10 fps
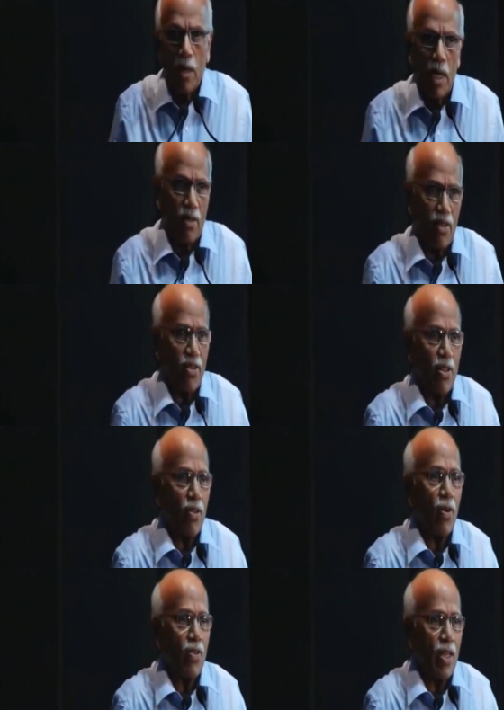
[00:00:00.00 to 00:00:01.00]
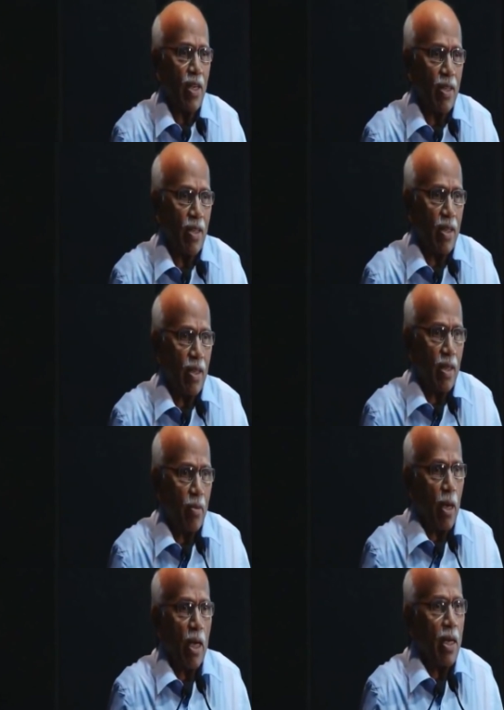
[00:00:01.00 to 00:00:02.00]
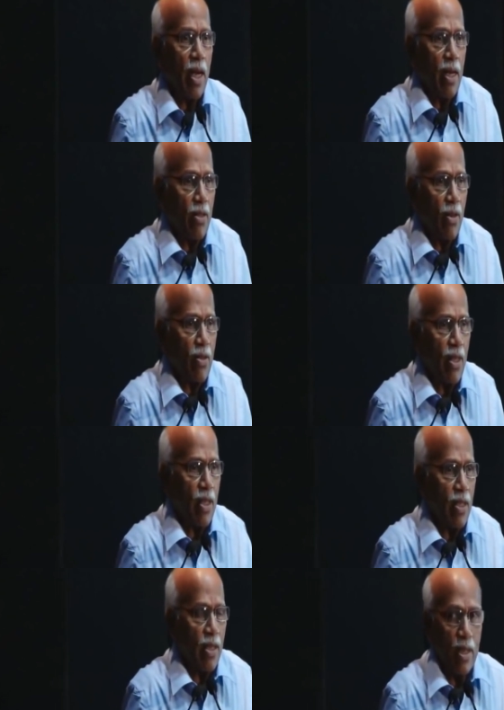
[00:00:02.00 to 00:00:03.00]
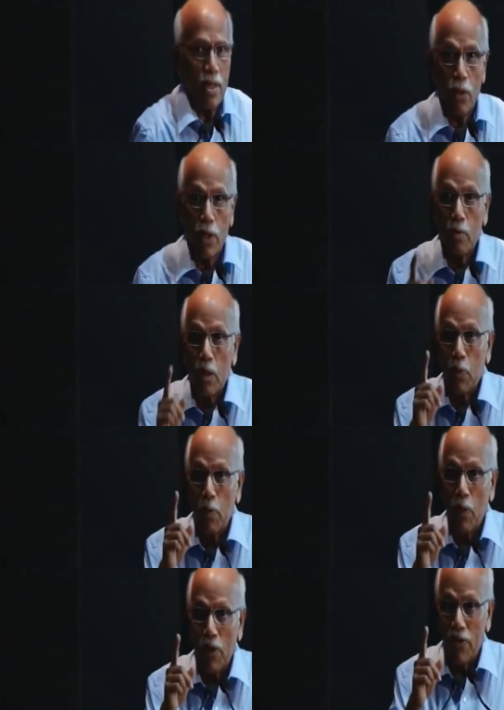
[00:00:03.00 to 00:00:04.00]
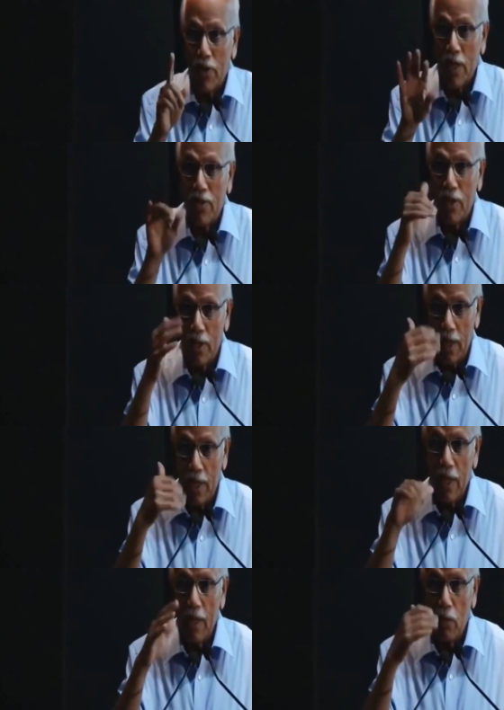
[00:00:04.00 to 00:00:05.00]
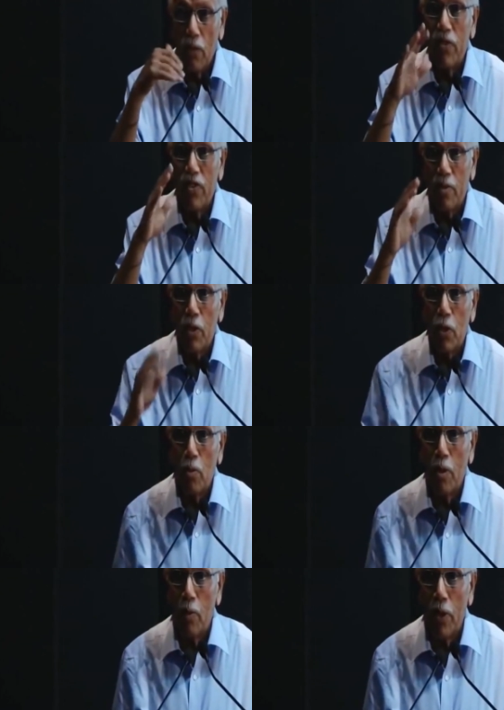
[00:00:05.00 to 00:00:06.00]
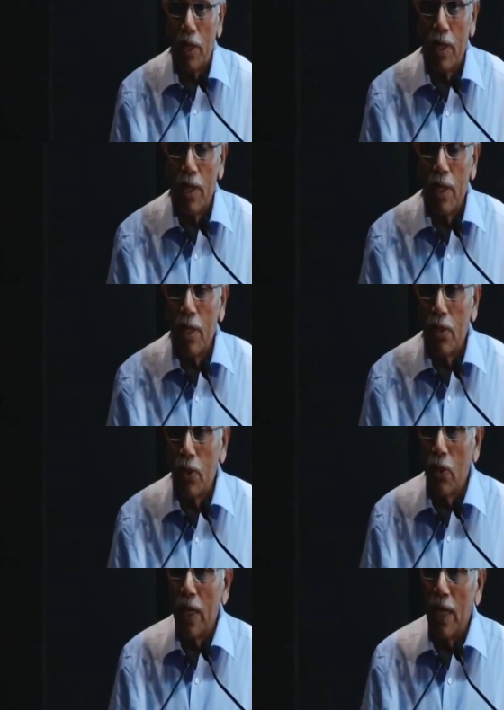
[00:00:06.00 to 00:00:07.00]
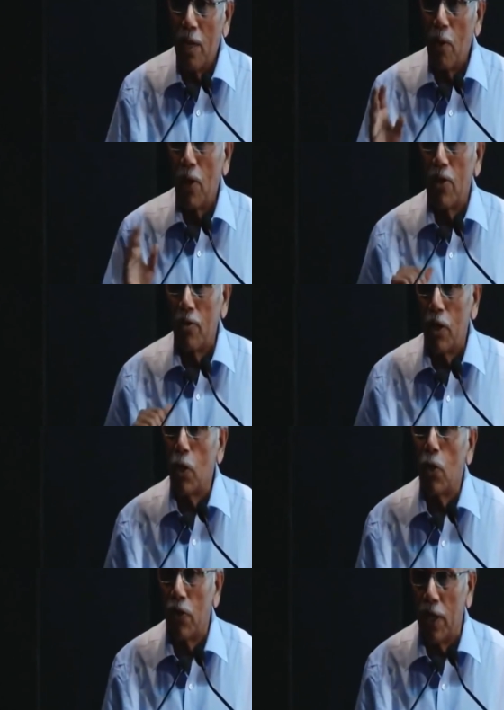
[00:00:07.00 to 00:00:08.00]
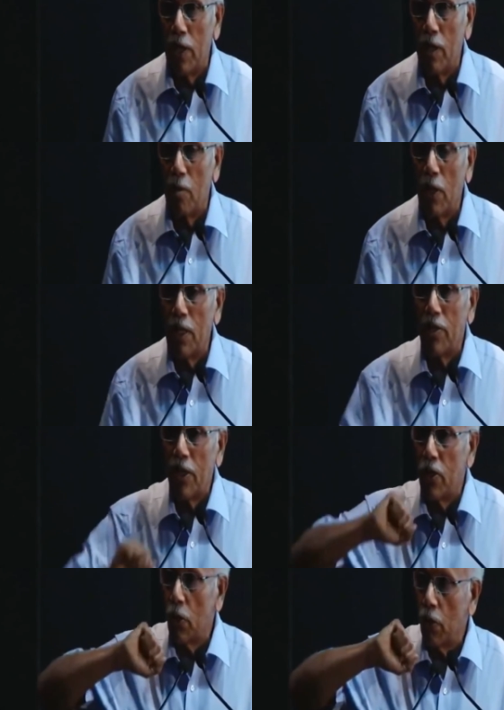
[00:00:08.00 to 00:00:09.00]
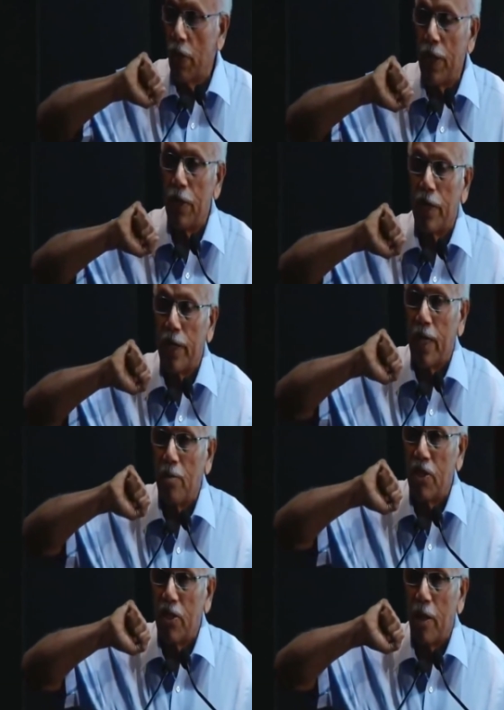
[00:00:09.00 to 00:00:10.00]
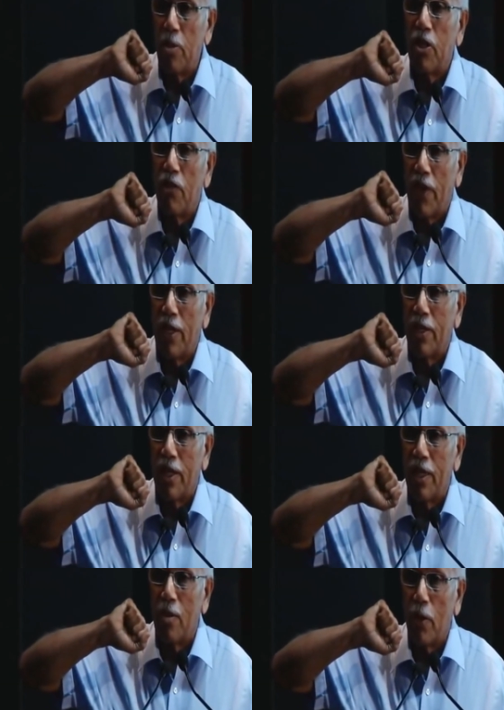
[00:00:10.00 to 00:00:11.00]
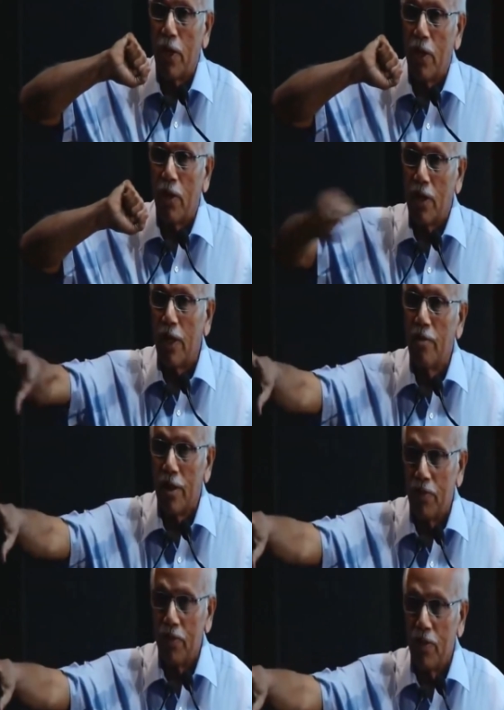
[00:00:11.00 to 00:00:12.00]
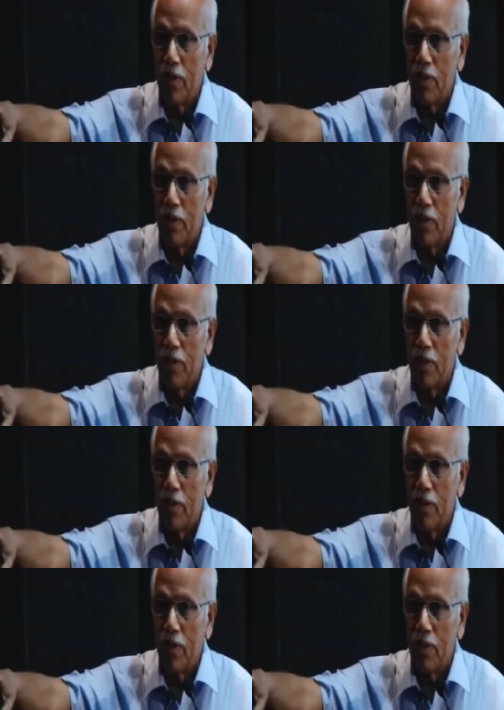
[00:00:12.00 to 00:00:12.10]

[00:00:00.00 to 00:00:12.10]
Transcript: My ancestors have not seen it. Mankind has not seen it. So it must be a poison. That's the wisdom of the human body. So any poison which goes in, the body tries to throw into the chemistry factory in the body called the liver.